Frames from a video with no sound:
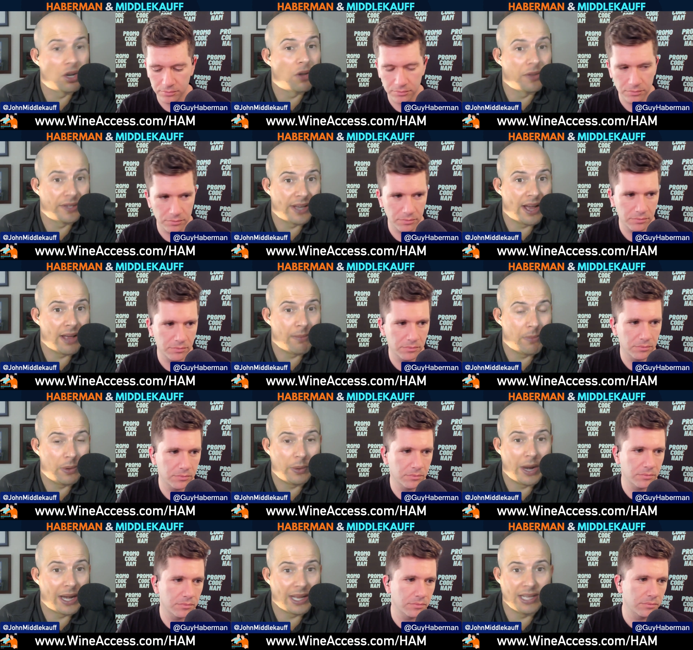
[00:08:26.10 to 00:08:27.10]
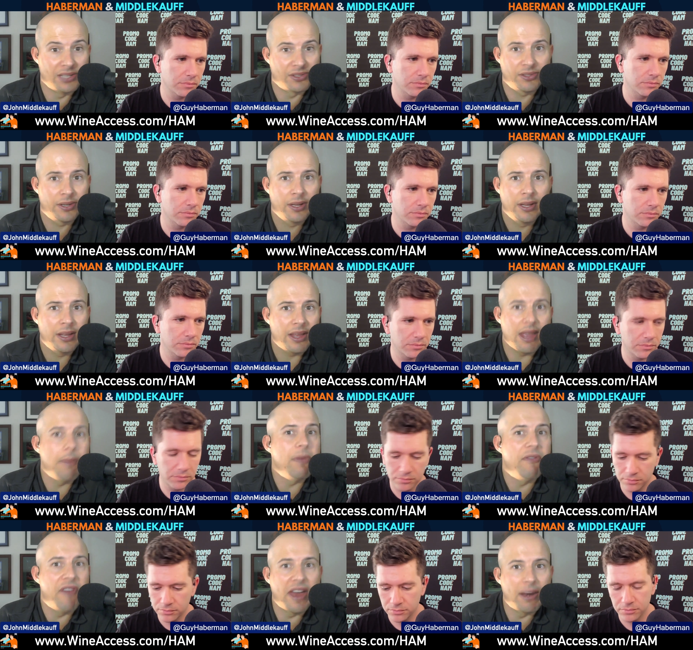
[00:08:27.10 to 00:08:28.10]
Speaker 1: all the time. Right? He's
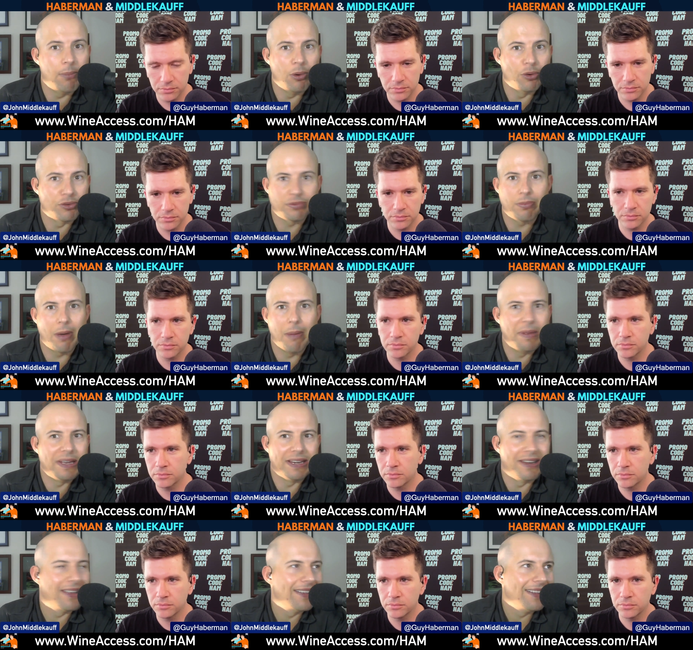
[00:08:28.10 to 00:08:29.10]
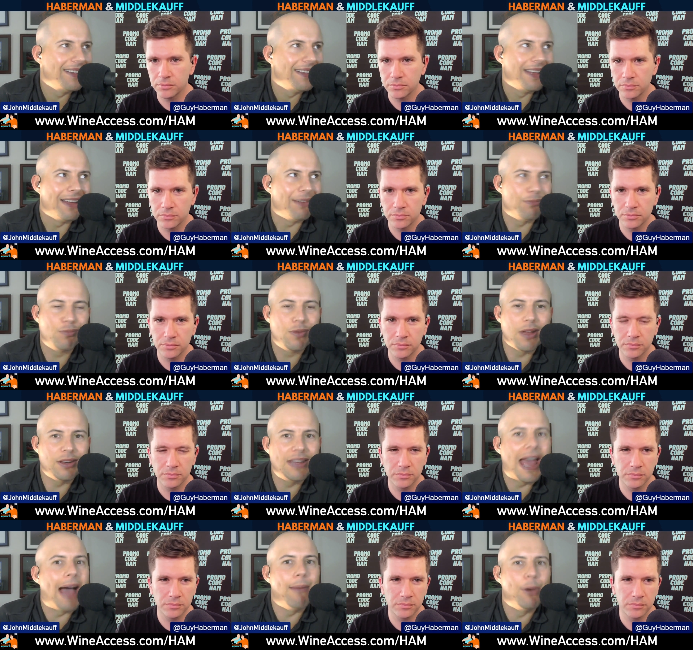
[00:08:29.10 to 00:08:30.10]
him and Venables. I mean,
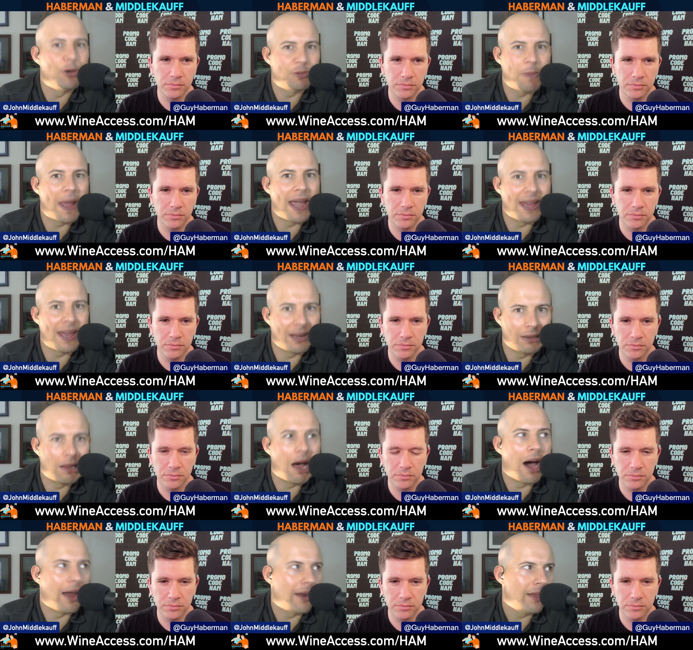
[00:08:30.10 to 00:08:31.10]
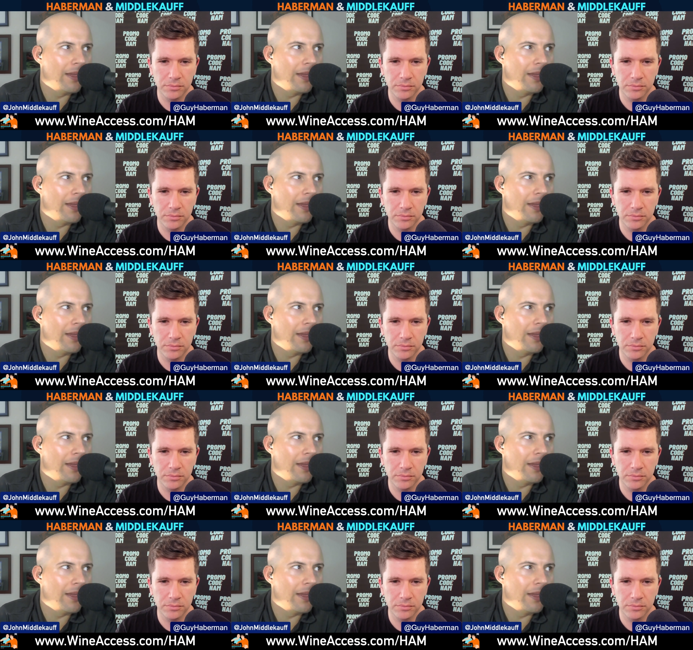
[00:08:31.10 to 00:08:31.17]
Dabo's paying a lot.